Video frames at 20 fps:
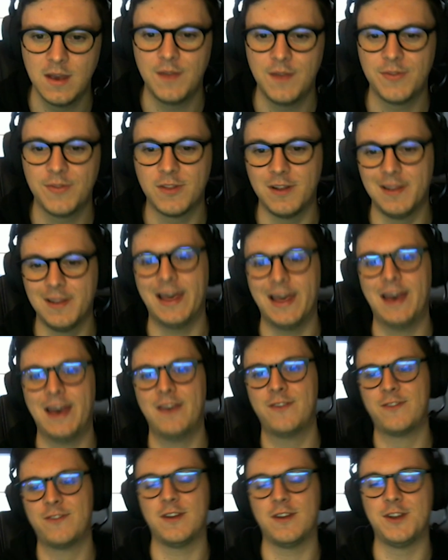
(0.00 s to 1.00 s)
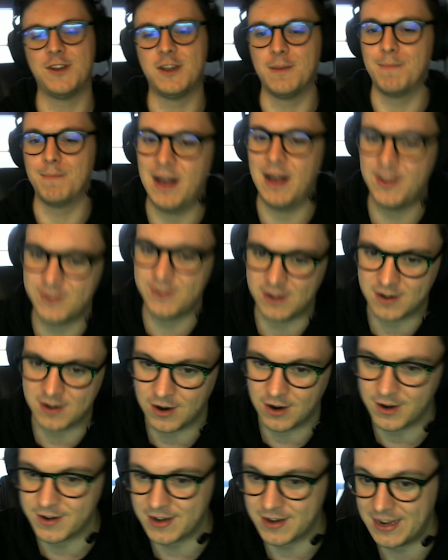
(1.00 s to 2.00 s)
The last Demacia
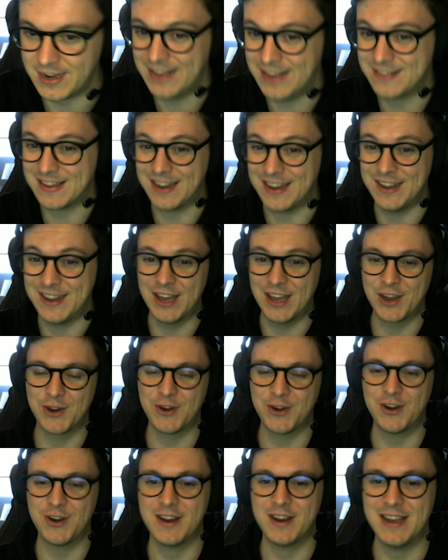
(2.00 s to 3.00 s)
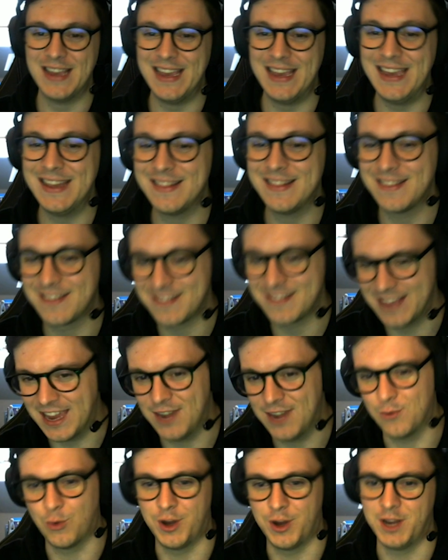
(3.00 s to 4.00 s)
card is another
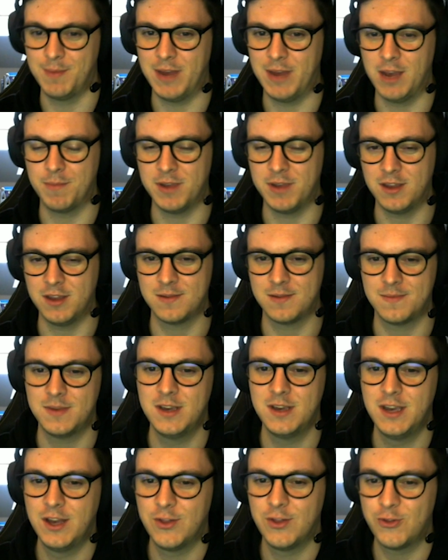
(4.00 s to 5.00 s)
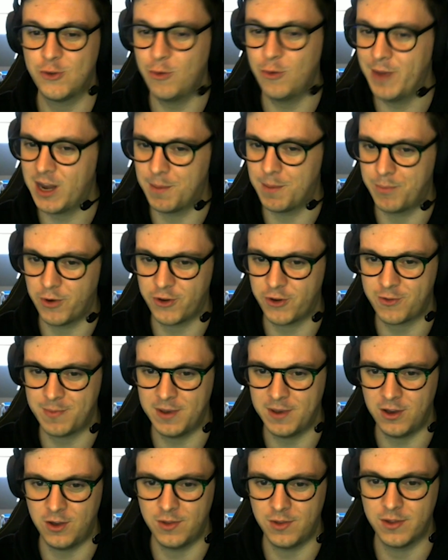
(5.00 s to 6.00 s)
insane one in my opinion. 2 mana burst
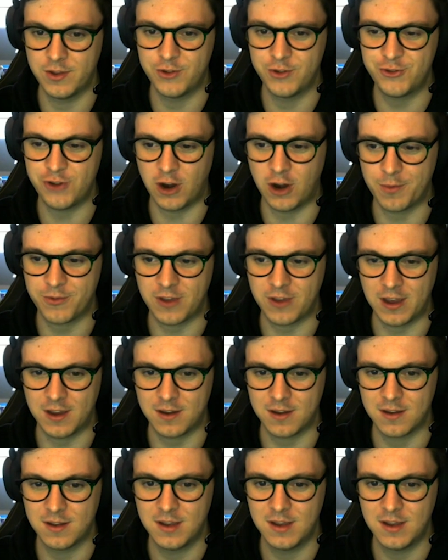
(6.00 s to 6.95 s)
spell, Sharp Sight.